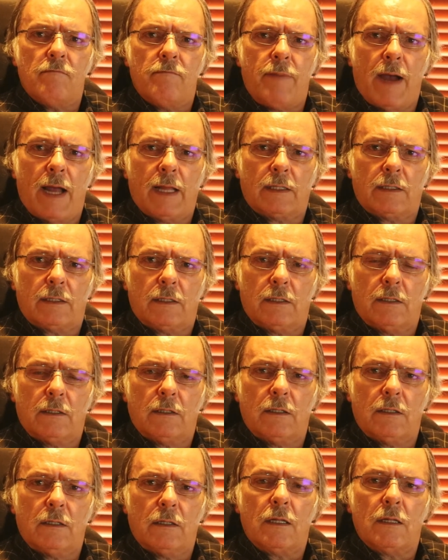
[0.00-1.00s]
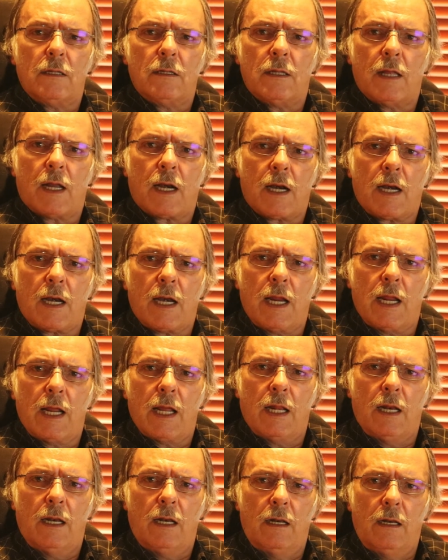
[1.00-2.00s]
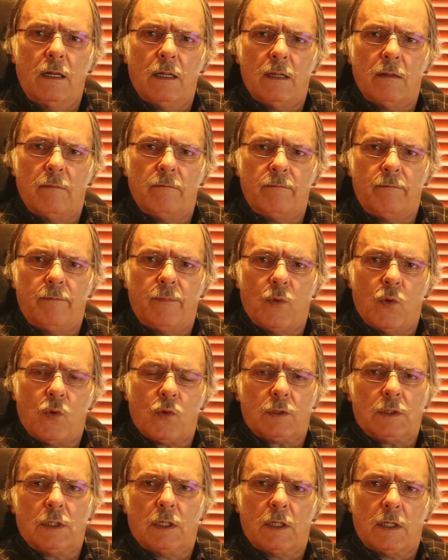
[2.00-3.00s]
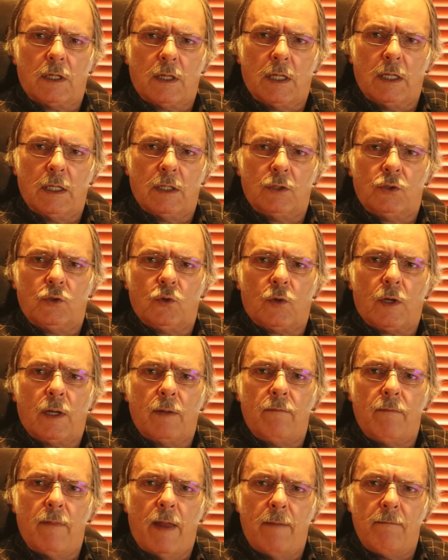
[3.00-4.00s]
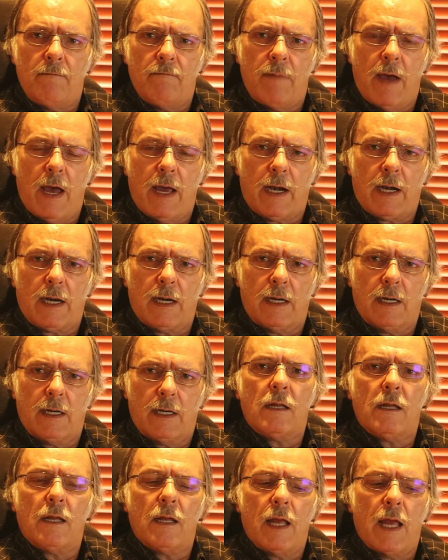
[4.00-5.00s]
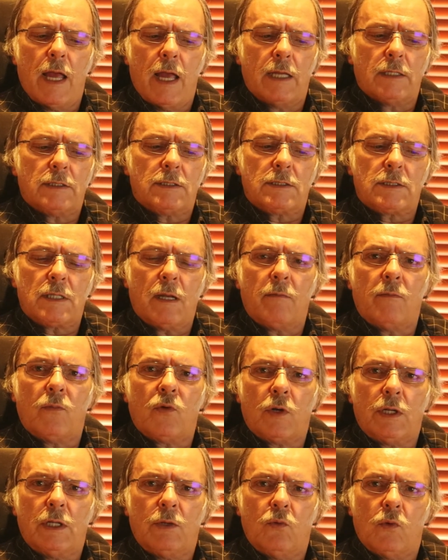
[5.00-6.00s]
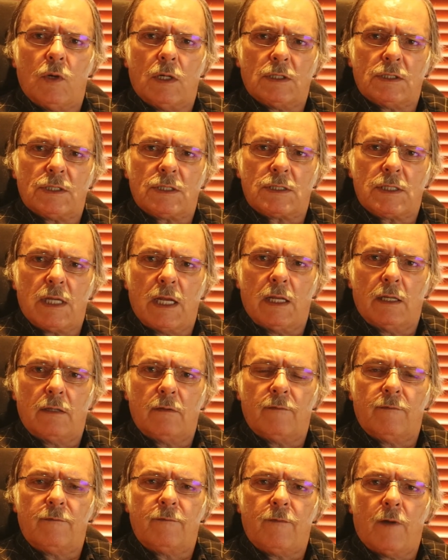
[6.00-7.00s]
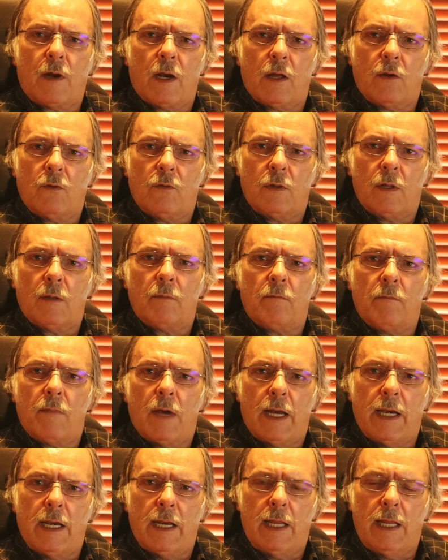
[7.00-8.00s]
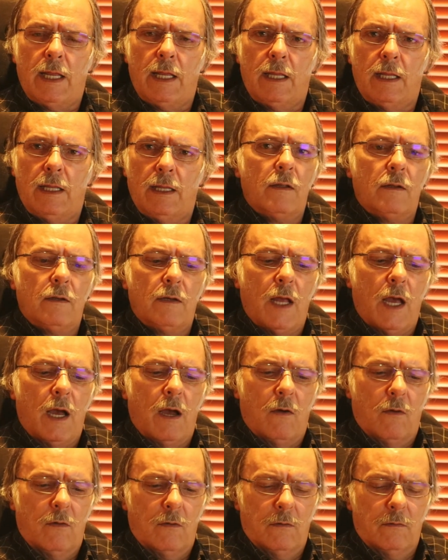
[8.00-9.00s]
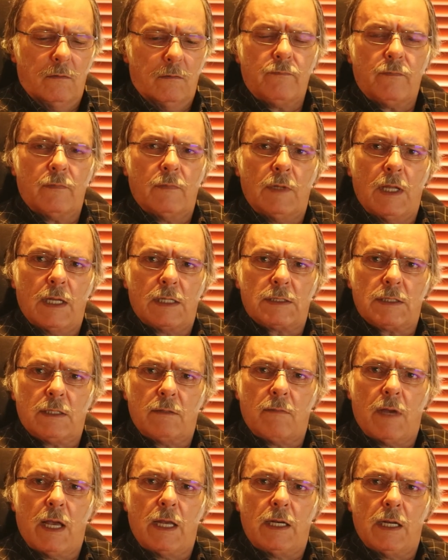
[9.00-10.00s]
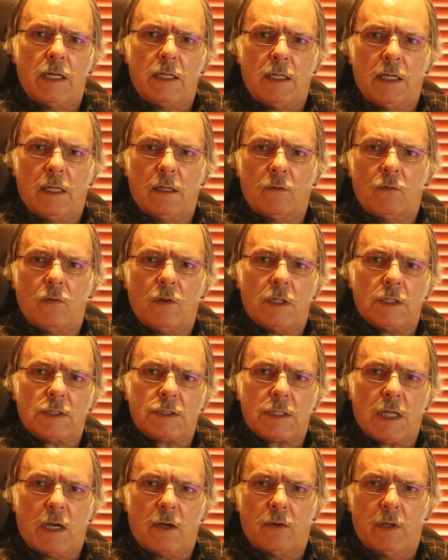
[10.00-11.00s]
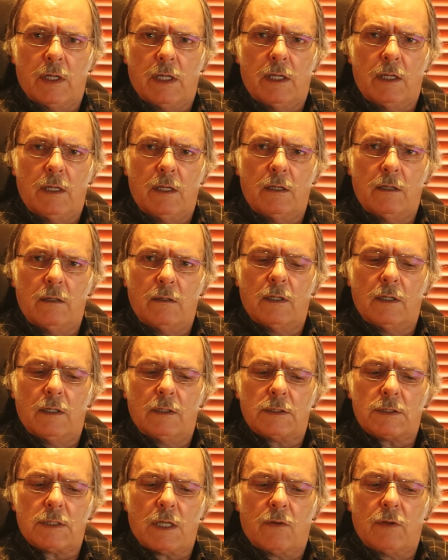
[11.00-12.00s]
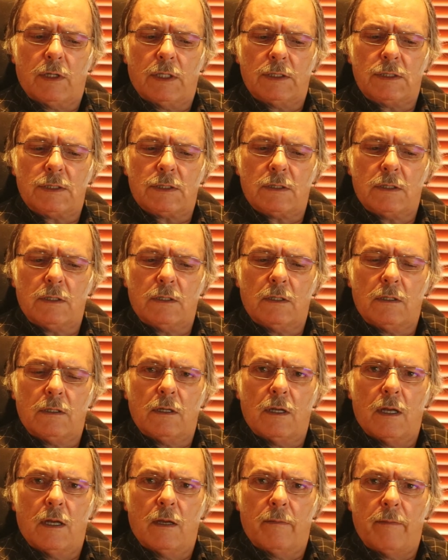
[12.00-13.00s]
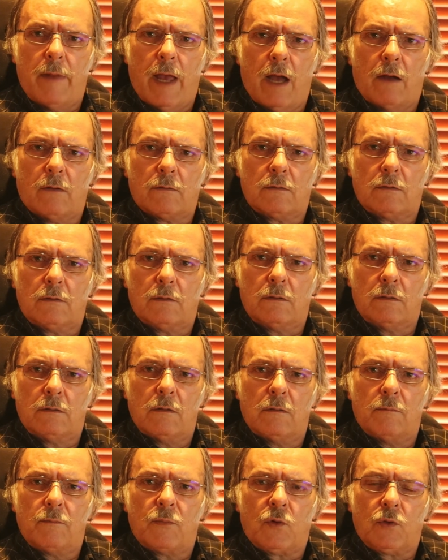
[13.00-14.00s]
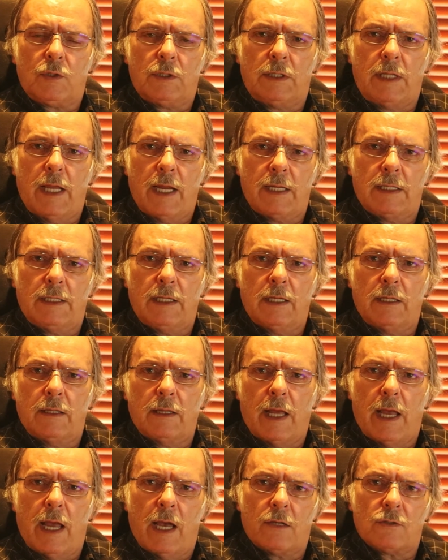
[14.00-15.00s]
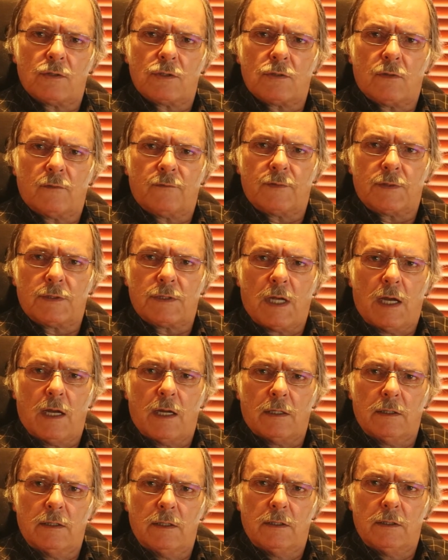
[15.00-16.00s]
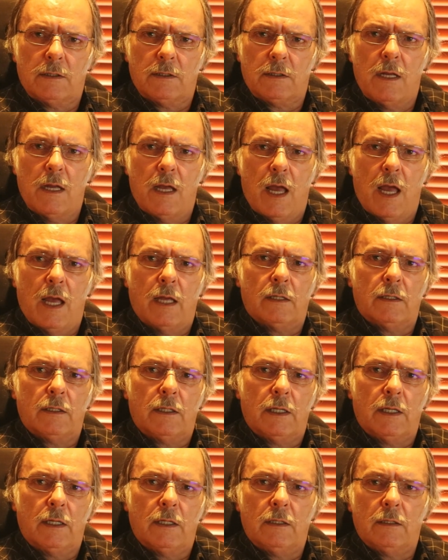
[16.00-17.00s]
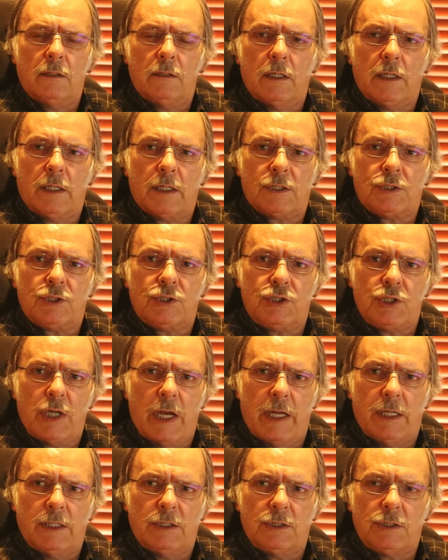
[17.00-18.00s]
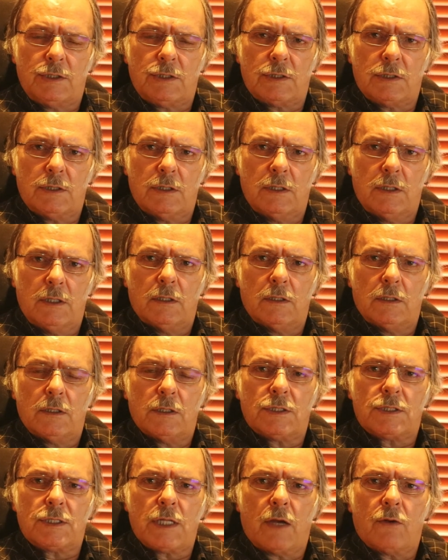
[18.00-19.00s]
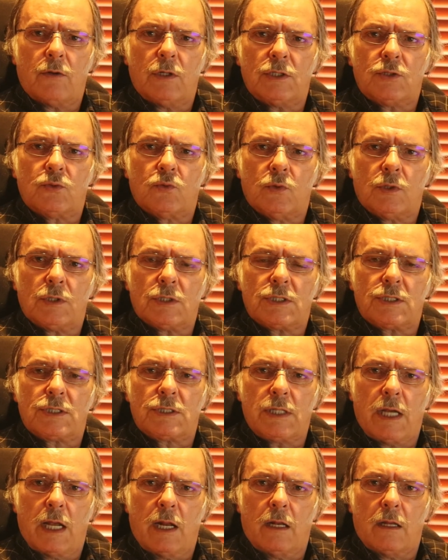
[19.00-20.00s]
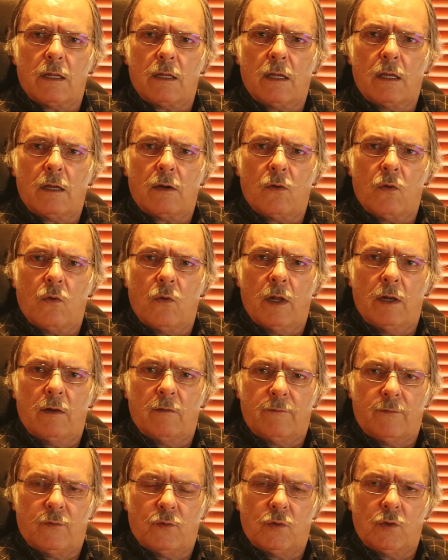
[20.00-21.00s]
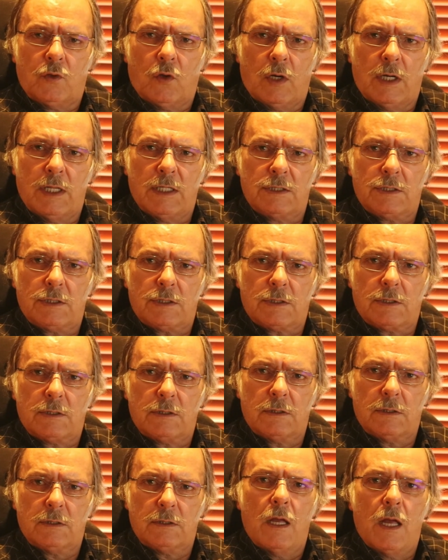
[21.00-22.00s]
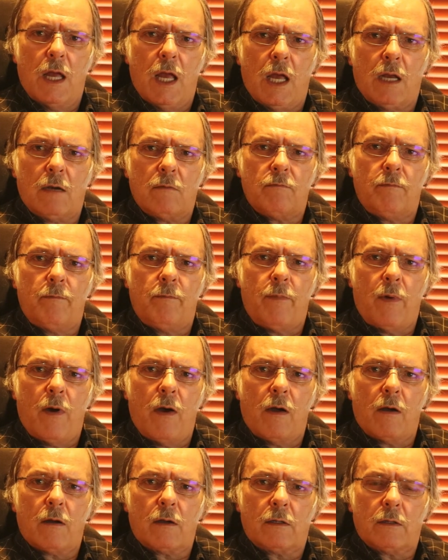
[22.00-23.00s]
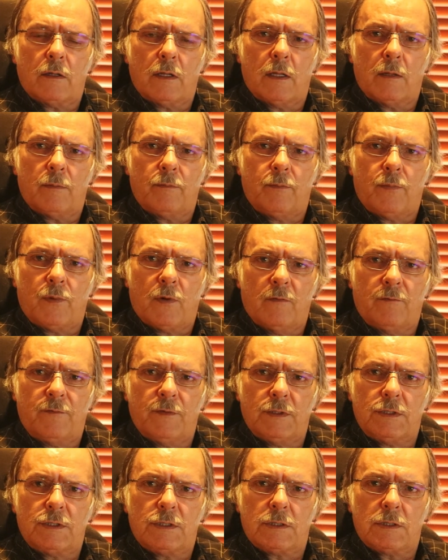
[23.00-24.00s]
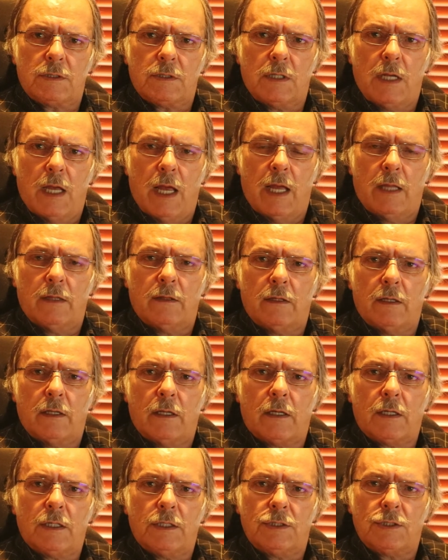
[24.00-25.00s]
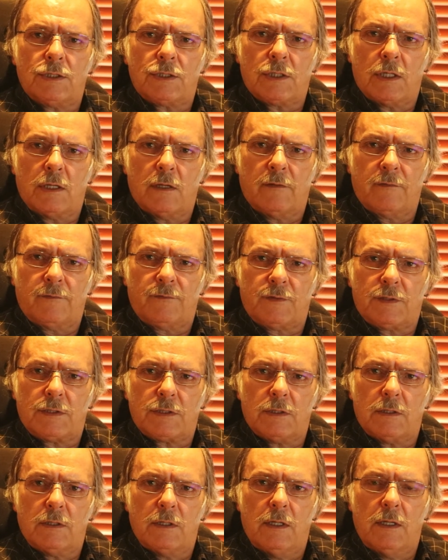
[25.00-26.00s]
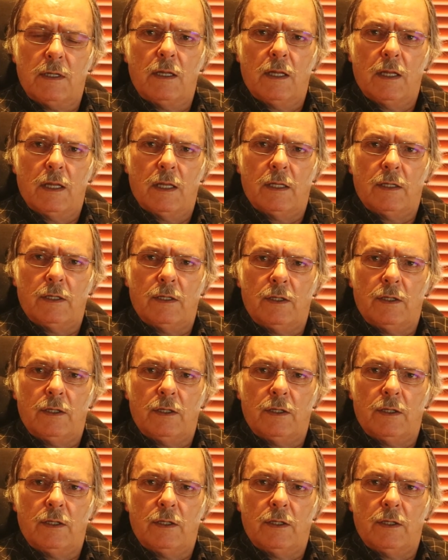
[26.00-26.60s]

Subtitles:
But the real important thing to remember, as somebody once said, follow the money. Now, Nixon made a deal with the Saudis about protecting the house of Saud, and in exchange, the Saudis will sell their oil for dollars and park their profits and their reserves in